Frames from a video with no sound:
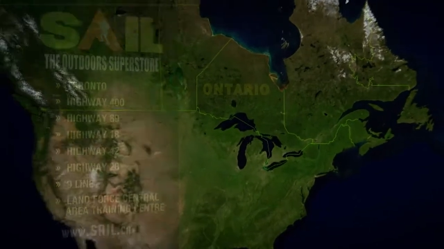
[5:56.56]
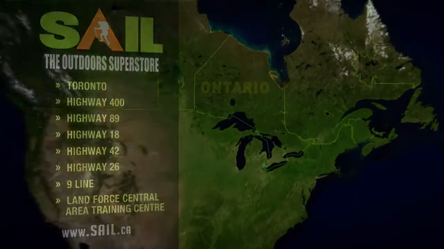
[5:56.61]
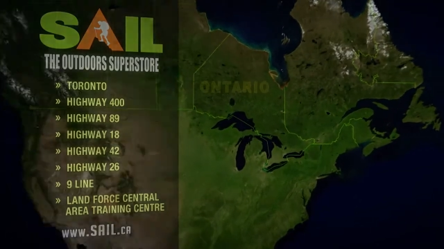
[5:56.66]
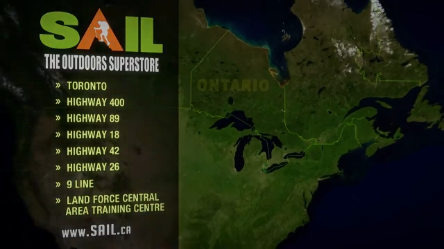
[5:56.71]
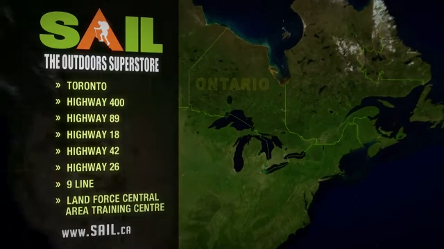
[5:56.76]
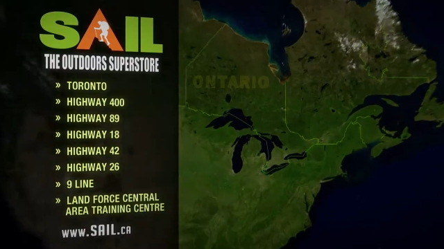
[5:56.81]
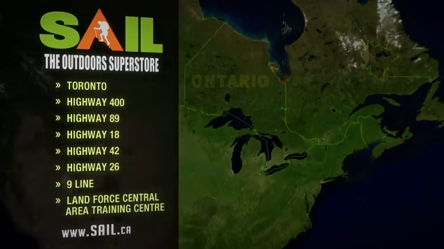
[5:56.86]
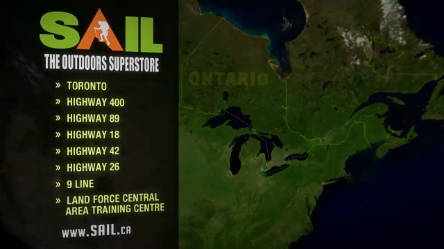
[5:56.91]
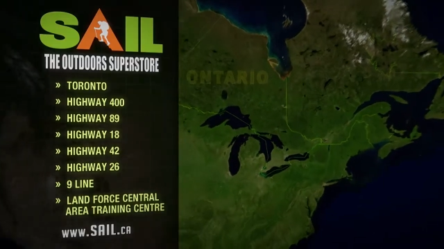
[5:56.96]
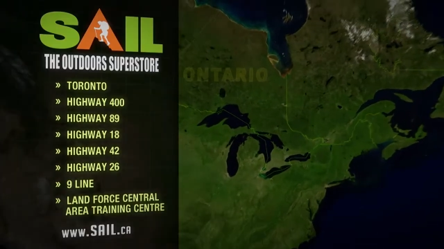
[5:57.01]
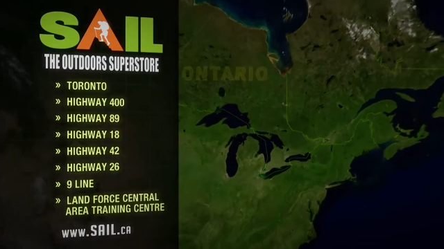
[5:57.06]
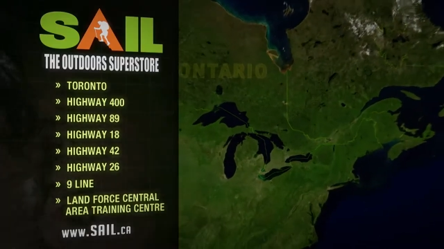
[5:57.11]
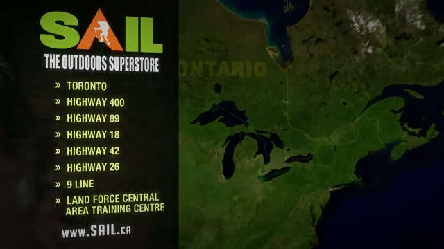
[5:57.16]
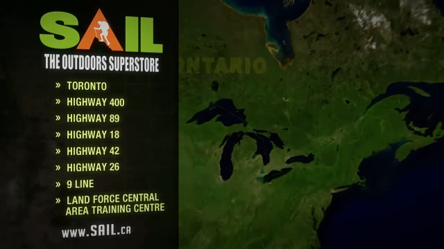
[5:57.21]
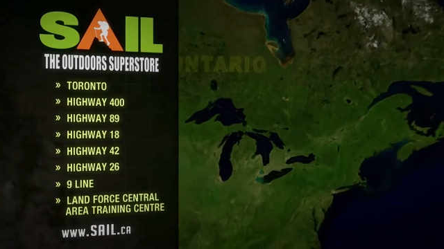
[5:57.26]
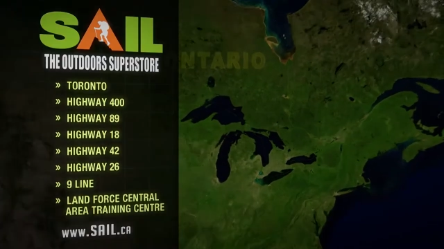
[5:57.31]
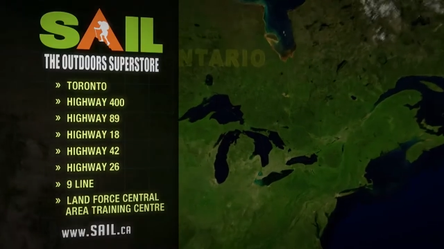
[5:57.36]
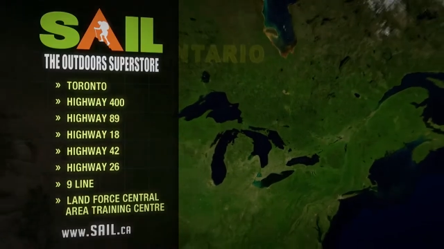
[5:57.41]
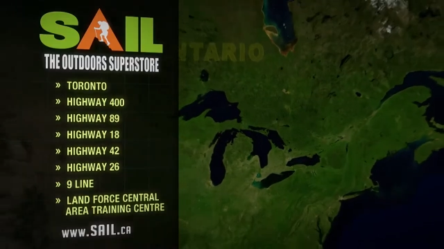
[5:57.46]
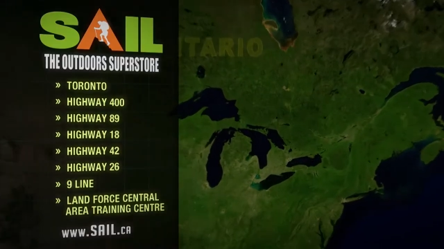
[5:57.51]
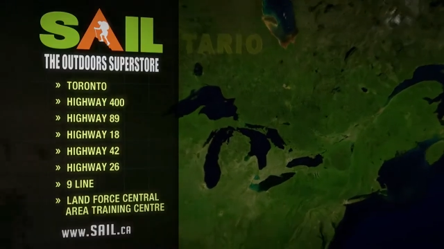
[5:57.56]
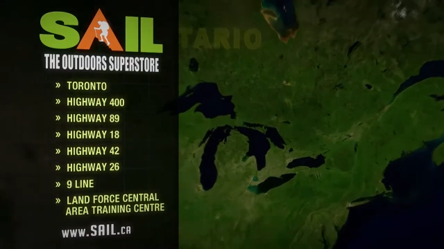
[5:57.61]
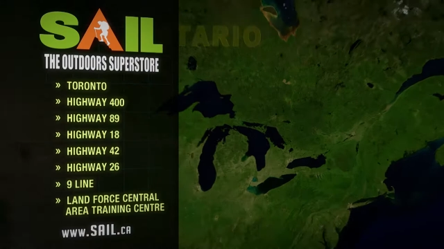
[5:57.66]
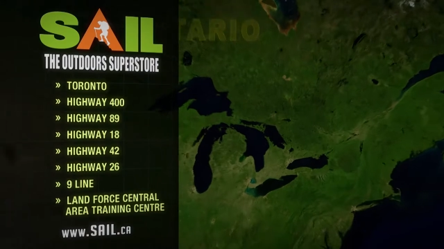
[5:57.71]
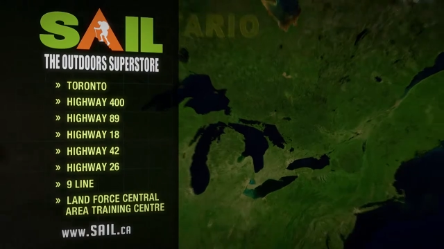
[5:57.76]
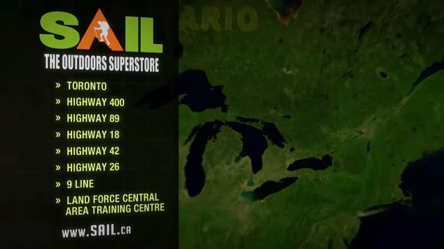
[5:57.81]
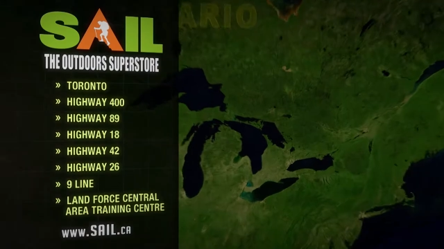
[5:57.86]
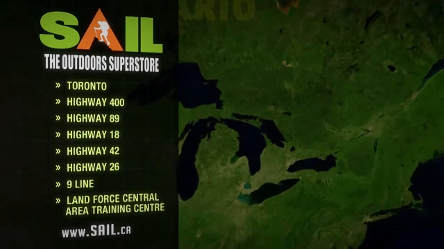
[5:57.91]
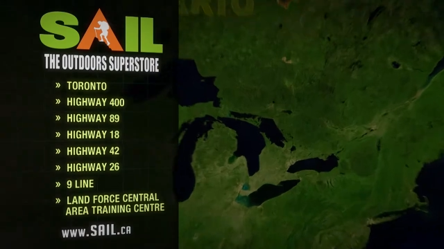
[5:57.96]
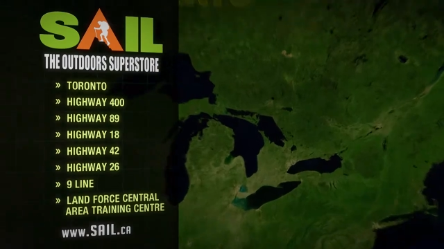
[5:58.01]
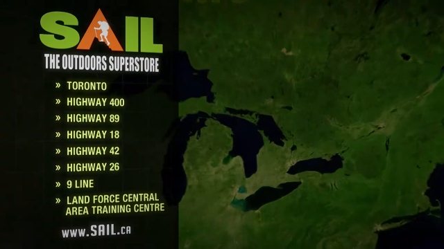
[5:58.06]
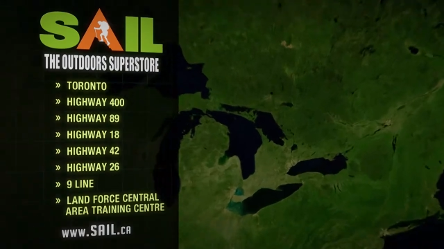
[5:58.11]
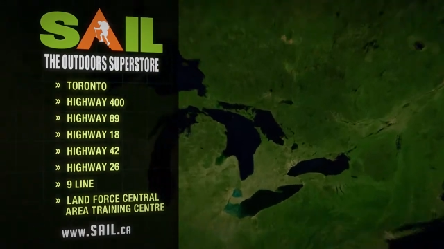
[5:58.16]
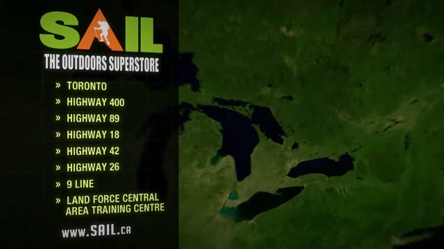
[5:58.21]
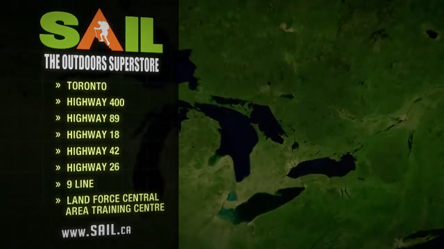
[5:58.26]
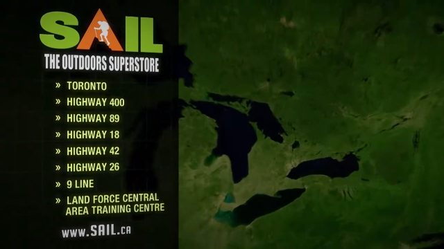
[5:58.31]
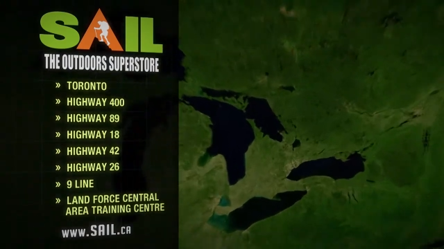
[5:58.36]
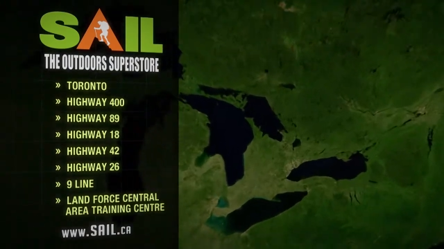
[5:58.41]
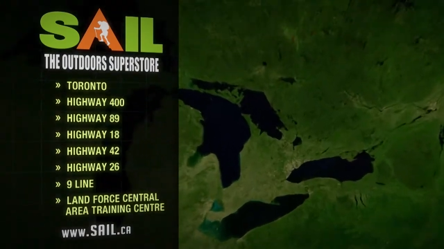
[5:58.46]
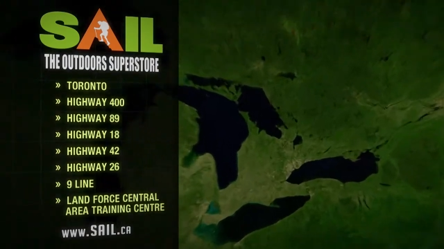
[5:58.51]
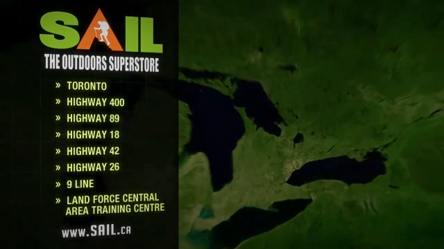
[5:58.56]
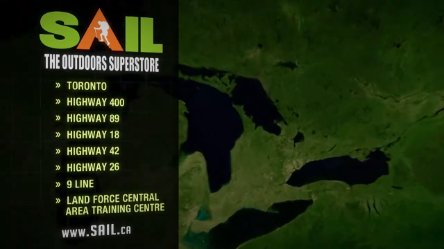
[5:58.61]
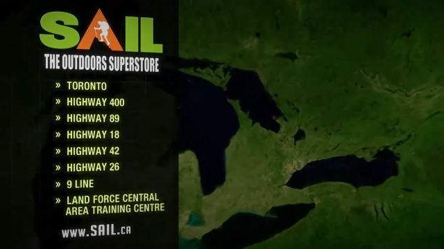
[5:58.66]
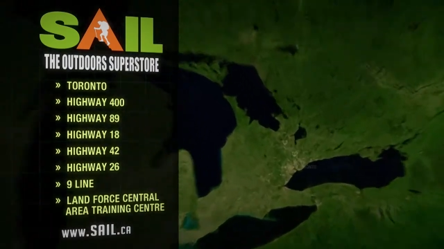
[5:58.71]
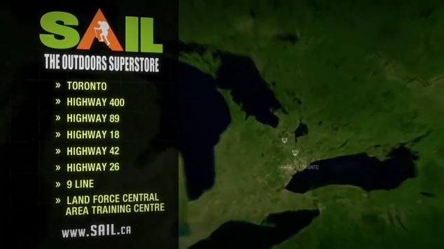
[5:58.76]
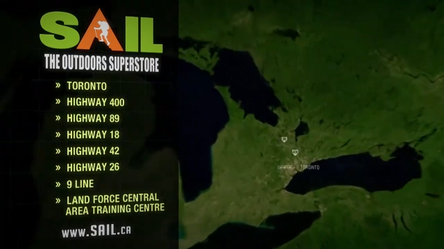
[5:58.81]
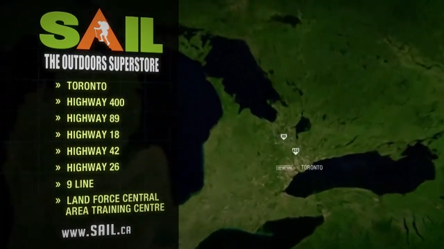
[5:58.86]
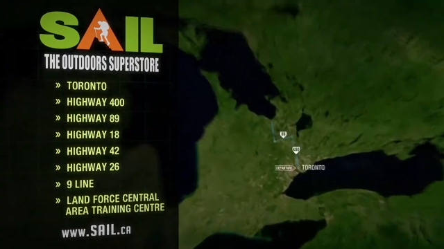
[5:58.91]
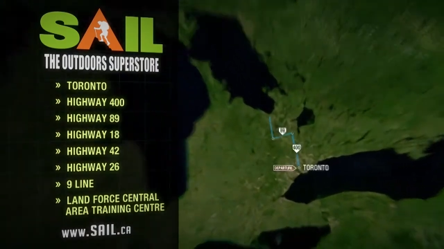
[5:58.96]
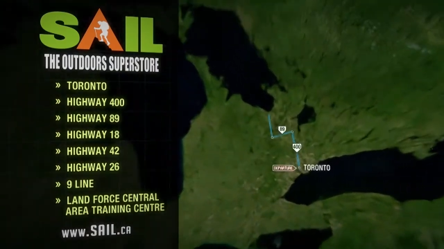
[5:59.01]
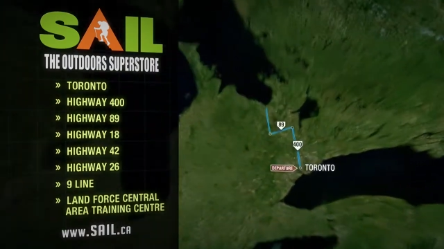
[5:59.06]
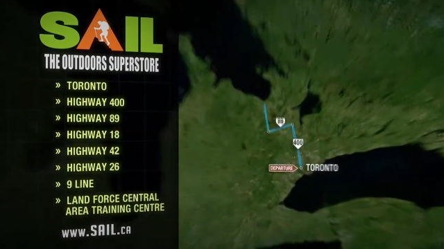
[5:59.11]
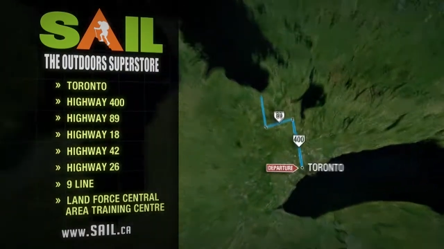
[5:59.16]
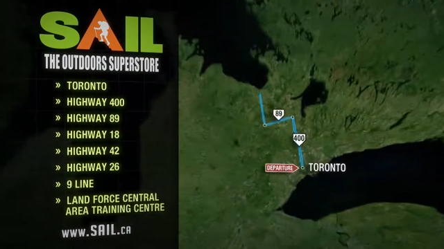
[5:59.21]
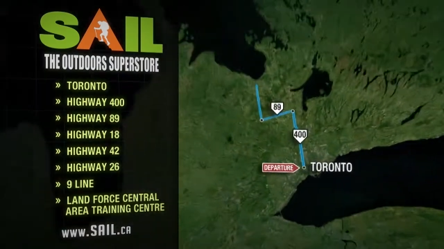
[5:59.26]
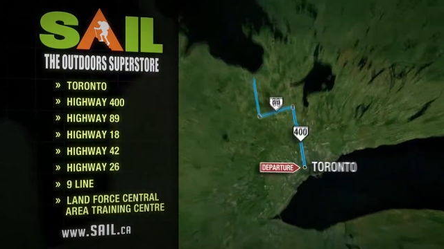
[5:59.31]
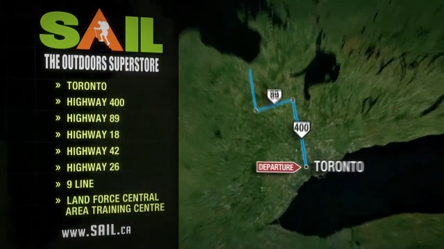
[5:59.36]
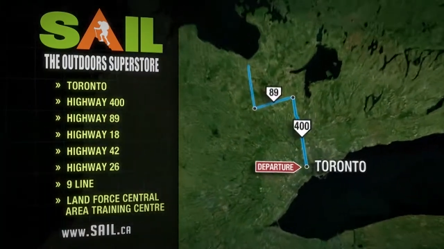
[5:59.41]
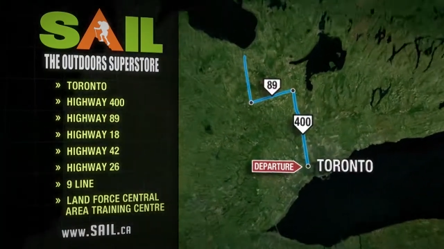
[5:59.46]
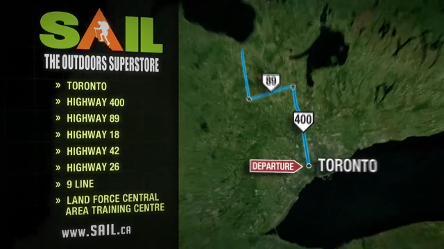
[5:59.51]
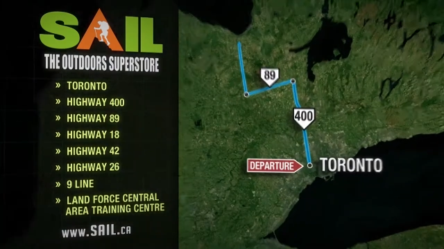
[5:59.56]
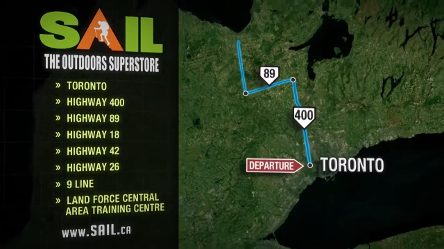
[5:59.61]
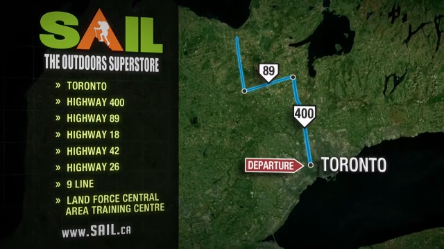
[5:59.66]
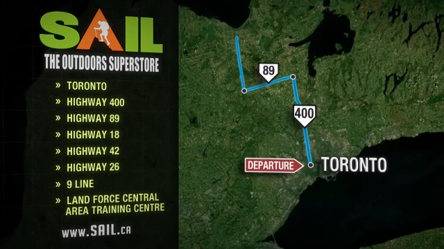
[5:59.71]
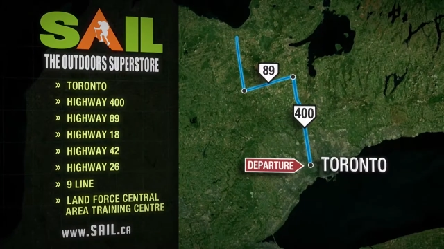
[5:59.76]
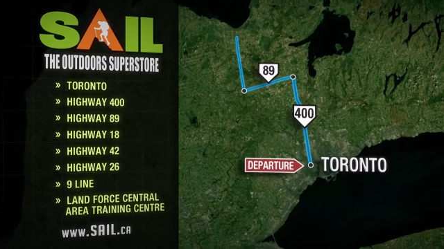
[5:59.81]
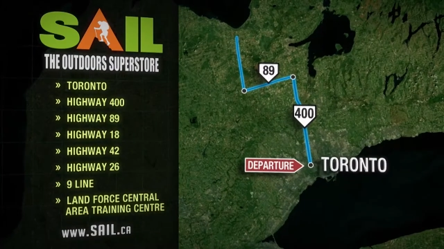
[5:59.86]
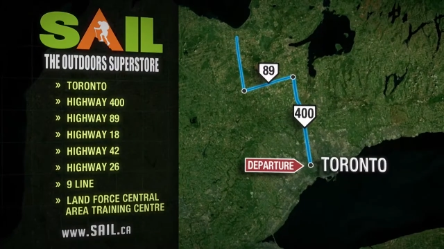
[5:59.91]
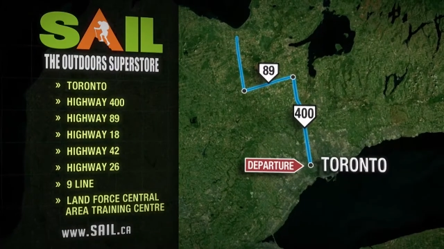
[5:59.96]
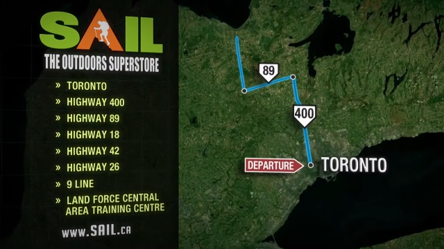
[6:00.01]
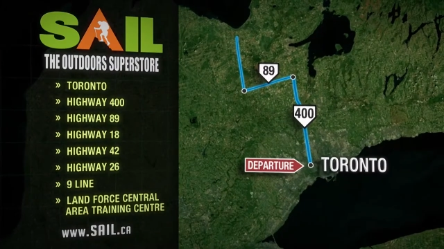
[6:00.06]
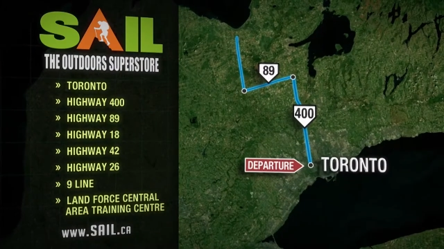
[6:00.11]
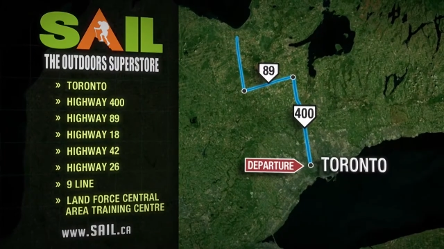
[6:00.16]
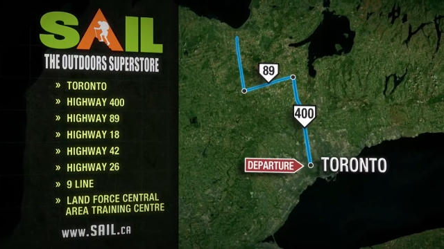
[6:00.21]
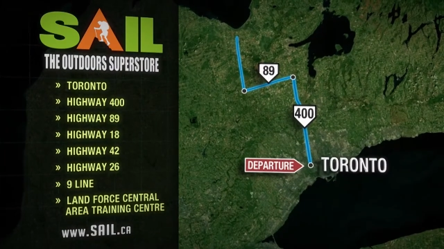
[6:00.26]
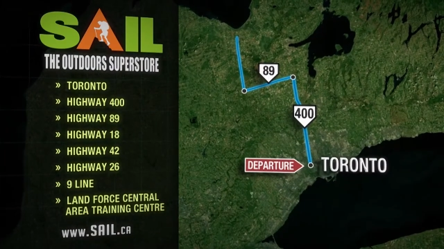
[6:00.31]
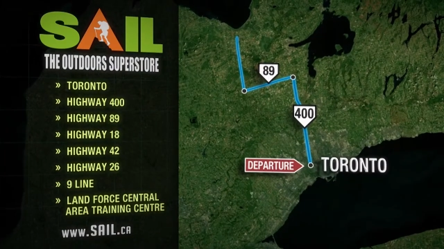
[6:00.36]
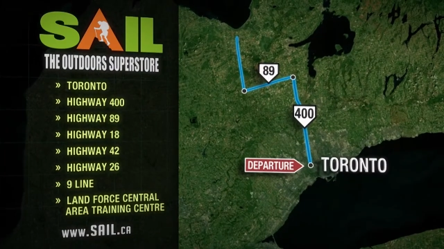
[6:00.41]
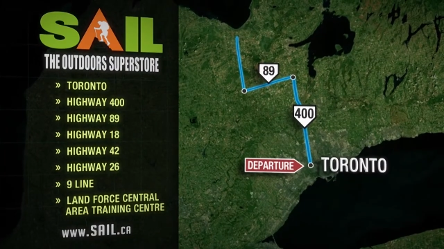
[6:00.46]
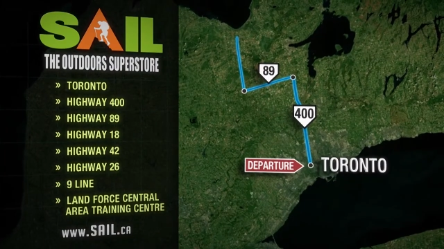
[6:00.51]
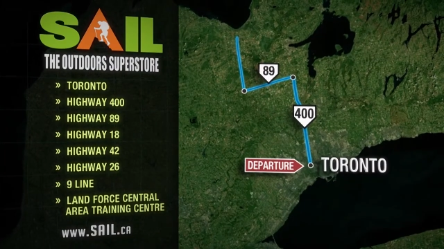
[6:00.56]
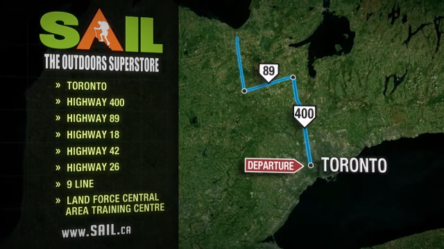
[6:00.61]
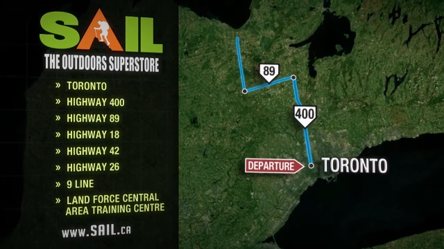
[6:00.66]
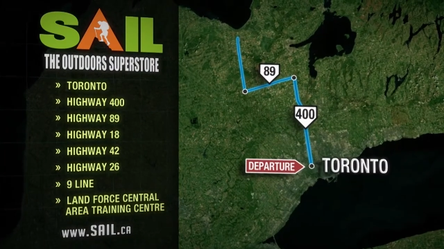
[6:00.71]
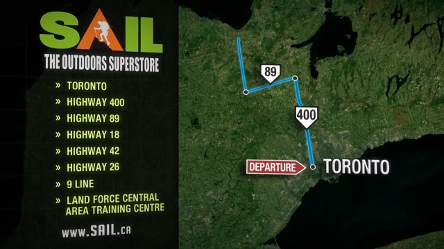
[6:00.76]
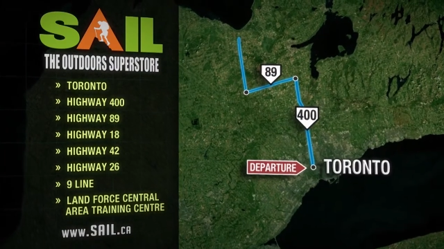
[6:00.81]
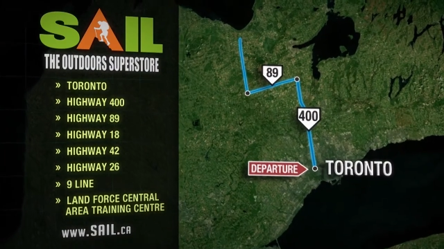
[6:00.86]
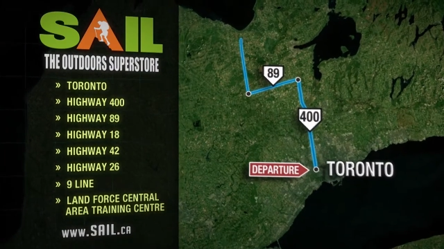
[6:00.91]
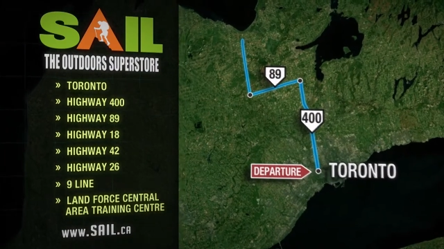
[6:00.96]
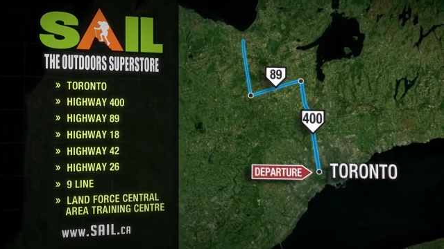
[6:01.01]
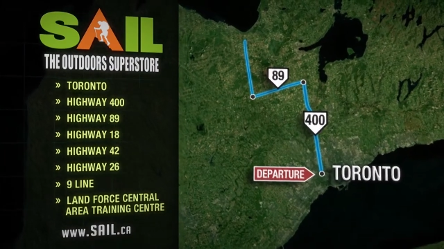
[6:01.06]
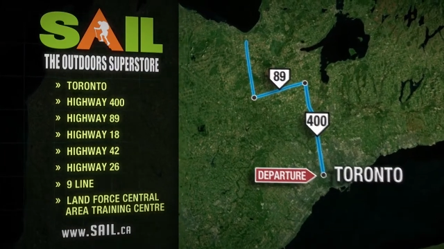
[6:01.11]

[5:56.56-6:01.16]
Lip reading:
[unreadable: no face in view]